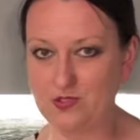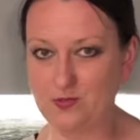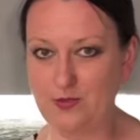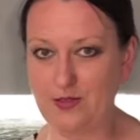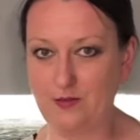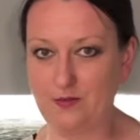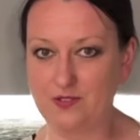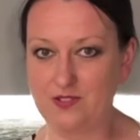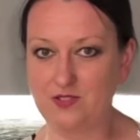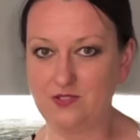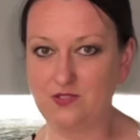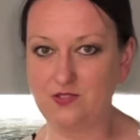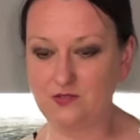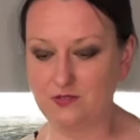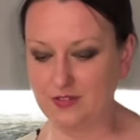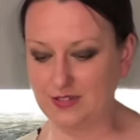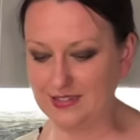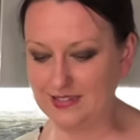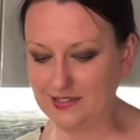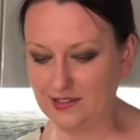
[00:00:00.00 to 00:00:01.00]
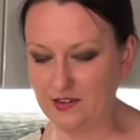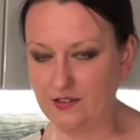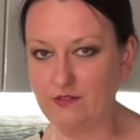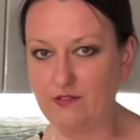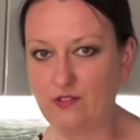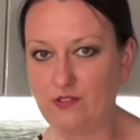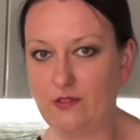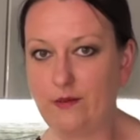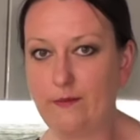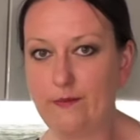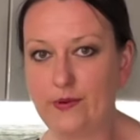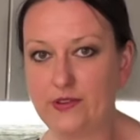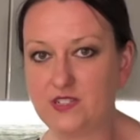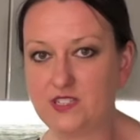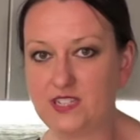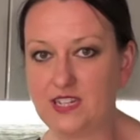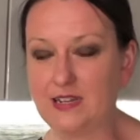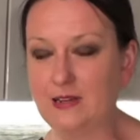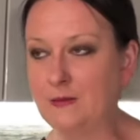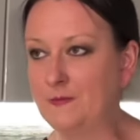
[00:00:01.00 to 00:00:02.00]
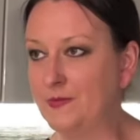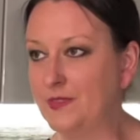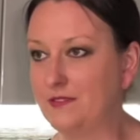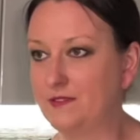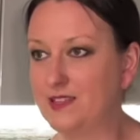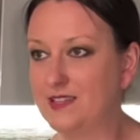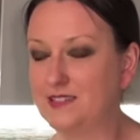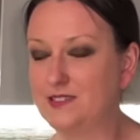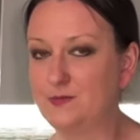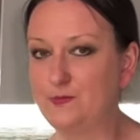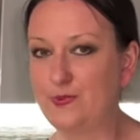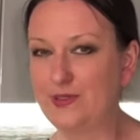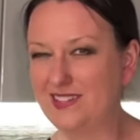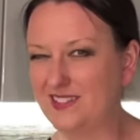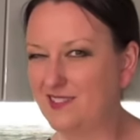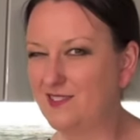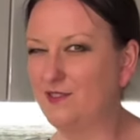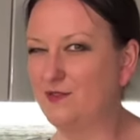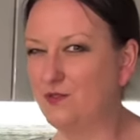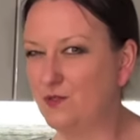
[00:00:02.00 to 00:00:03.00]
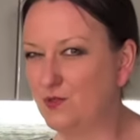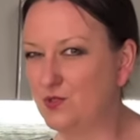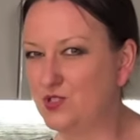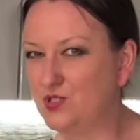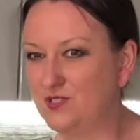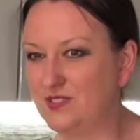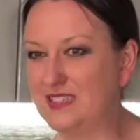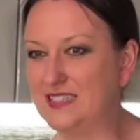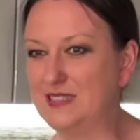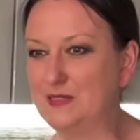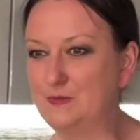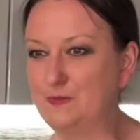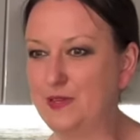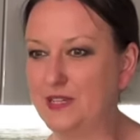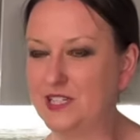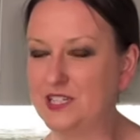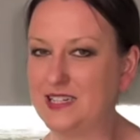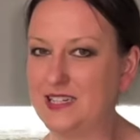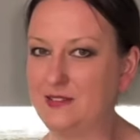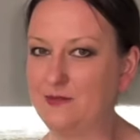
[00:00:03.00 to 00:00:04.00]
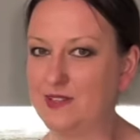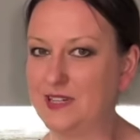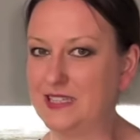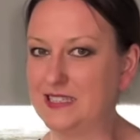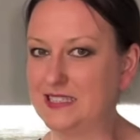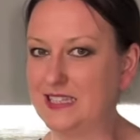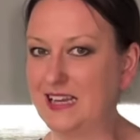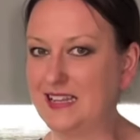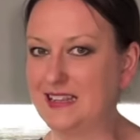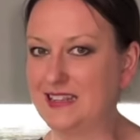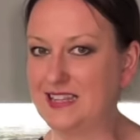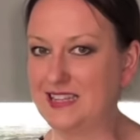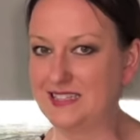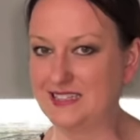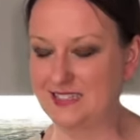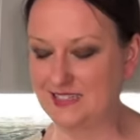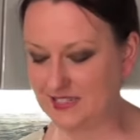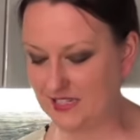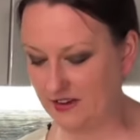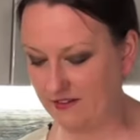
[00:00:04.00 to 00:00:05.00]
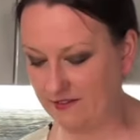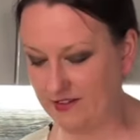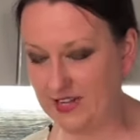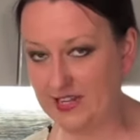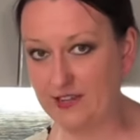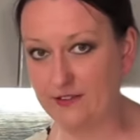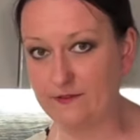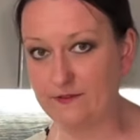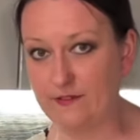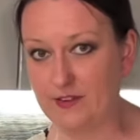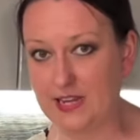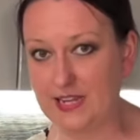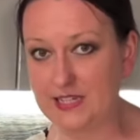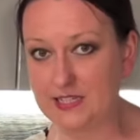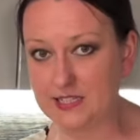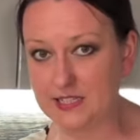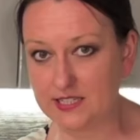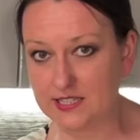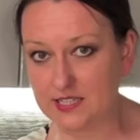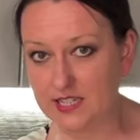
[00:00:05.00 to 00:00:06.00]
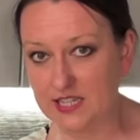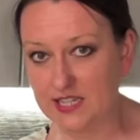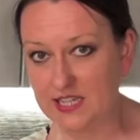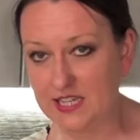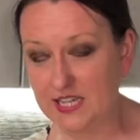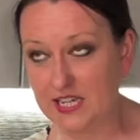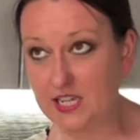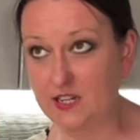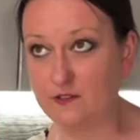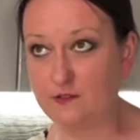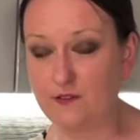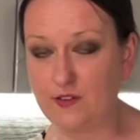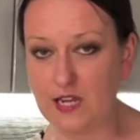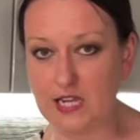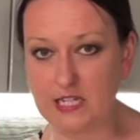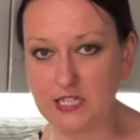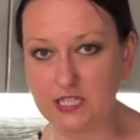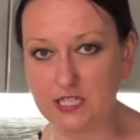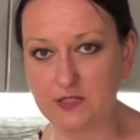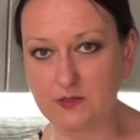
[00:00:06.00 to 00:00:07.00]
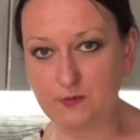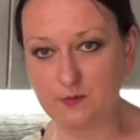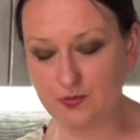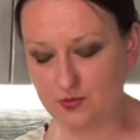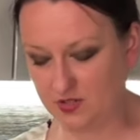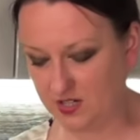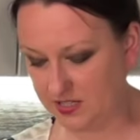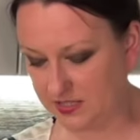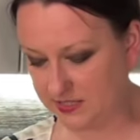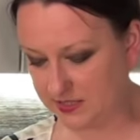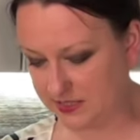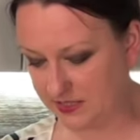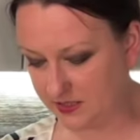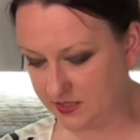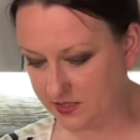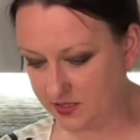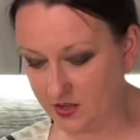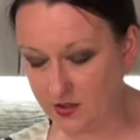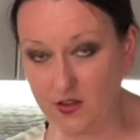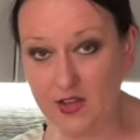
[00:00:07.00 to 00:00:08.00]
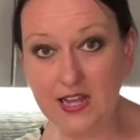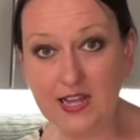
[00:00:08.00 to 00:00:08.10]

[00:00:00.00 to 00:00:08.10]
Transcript: to be able to do it kind of on the budget without spending a fortune, especially when it's unnecessarily inflated inflated prices. So